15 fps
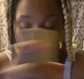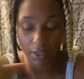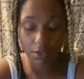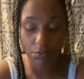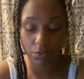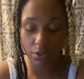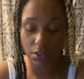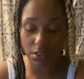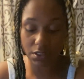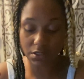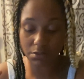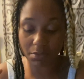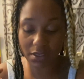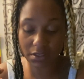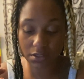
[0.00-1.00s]
in with this
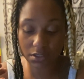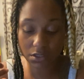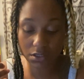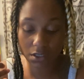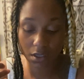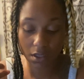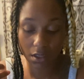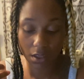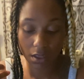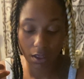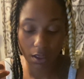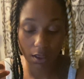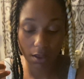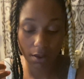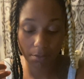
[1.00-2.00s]
message
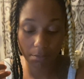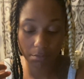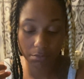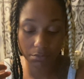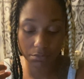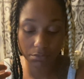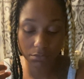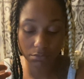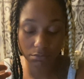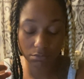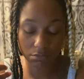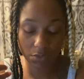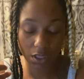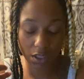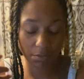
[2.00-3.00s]
um,
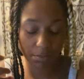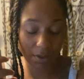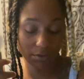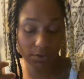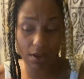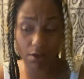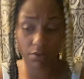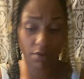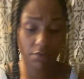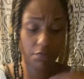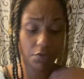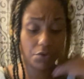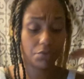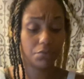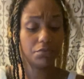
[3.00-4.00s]
about how they
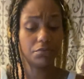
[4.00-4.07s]
feel,